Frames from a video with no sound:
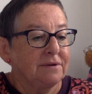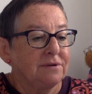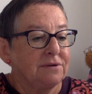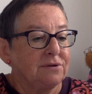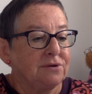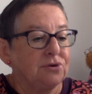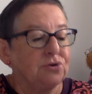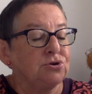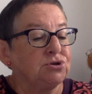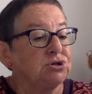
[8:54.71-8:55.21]

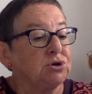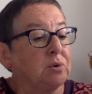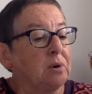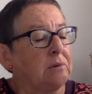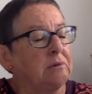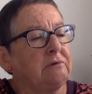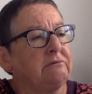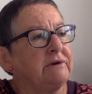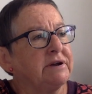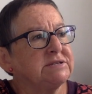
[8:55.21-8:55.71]
You could do one
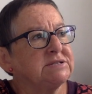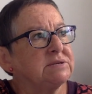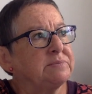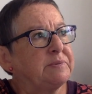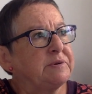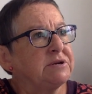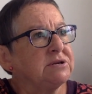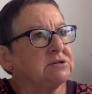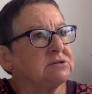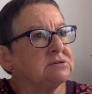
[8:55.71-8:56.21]
with
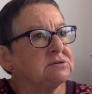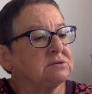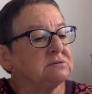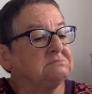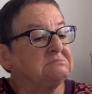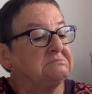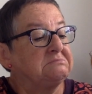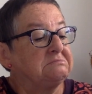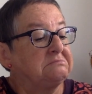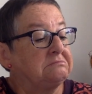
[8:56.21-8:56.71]
recipes.
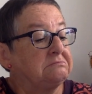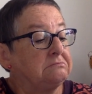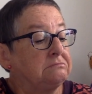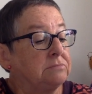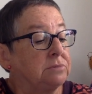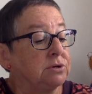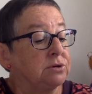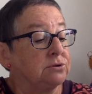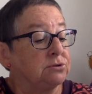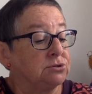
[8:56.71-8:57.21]

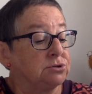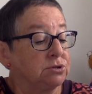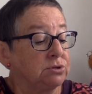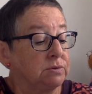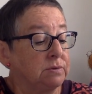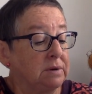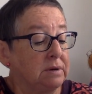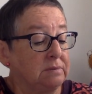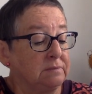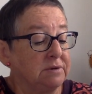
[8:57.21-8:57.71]
You could do
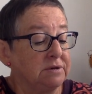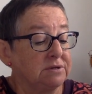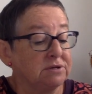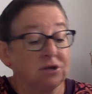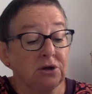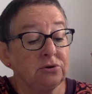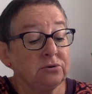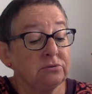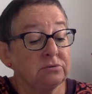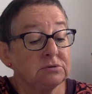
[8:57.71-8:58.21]
one with
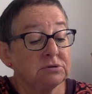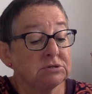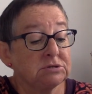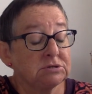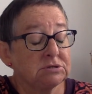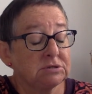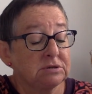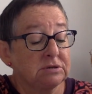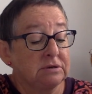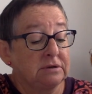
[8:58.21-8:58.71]
notes.